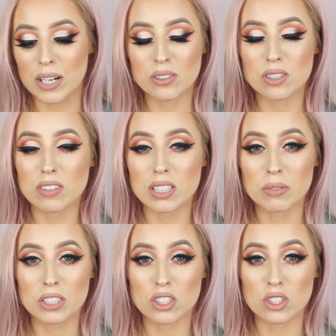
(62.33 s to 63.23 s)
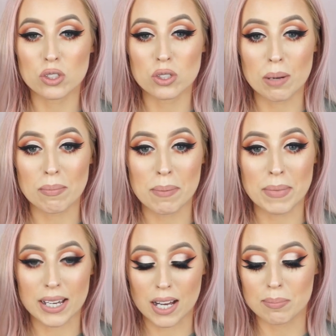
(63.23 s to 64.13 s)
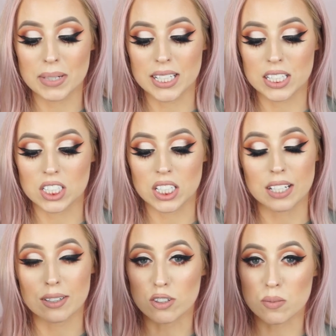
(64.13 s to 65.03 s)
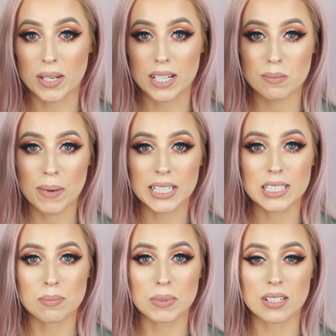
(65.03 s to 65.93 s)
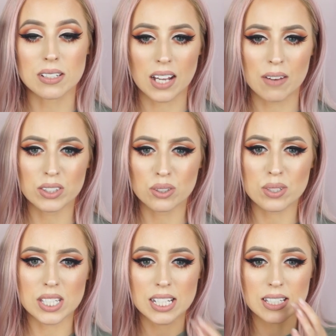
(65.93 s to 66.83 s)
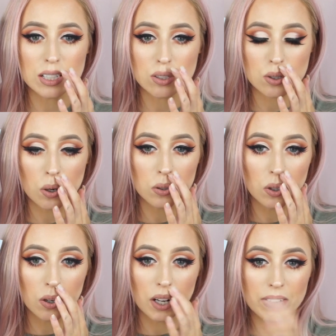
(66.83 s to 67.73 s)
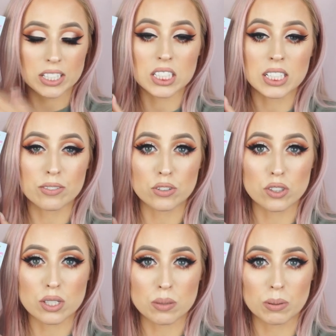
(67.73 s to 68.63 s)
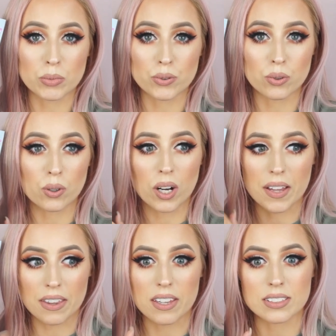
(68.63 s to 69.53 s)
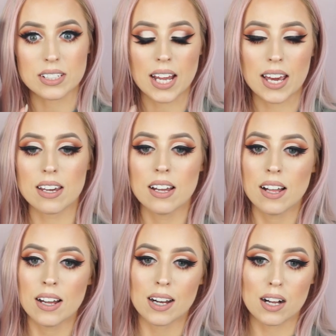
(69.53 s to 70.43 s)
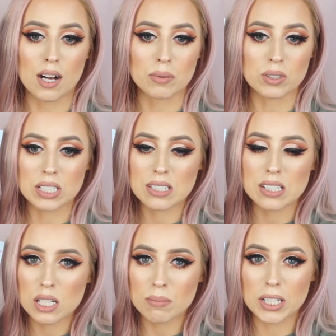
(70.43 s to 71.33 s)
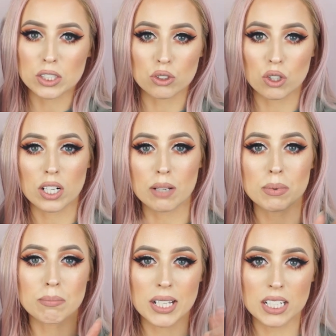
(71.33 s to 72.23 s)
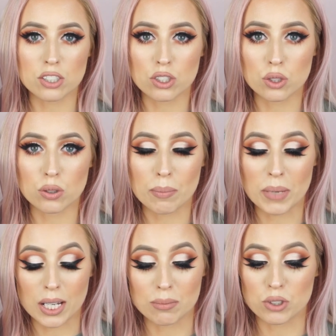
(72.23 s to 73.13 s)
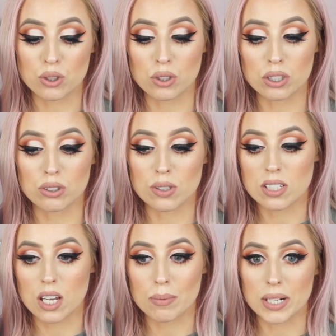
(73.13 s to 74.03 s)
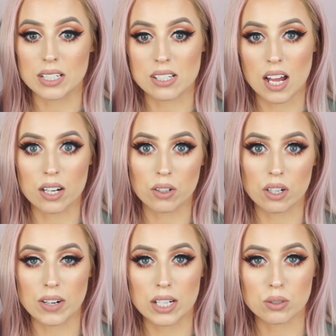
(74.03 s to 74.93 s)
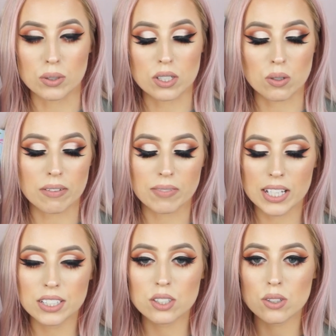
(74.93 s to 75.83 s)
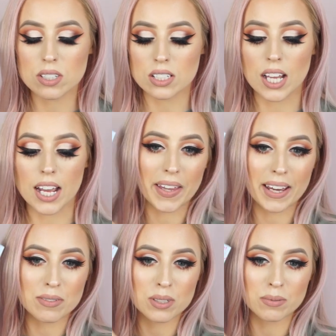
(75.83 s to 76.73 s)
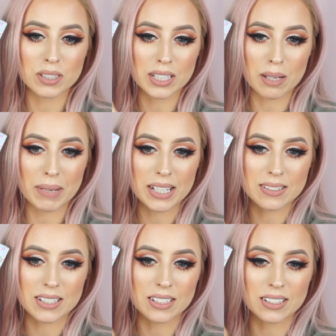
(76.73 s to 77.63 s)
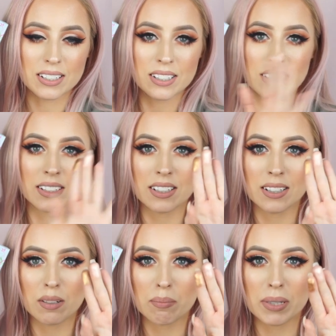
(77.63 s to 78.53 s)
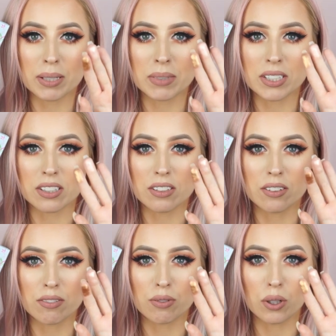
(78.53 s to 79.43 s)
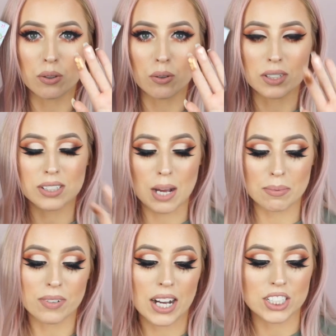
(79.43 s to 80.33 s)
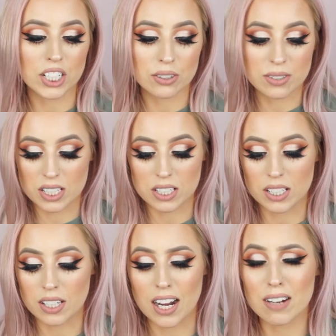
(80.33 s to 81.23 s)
I also really wanted to use my Makeup Addiction Cosmetics palettes because I haven't used these in so long. I've actually never used this one before other than today. Um, it was just sitting in my drawer and I've been meaning to do a makeup tutorial using it but I just hadn't got around to it. So I finally used it today. They have some really amazing pigmented foiled type of eyeshadows in here.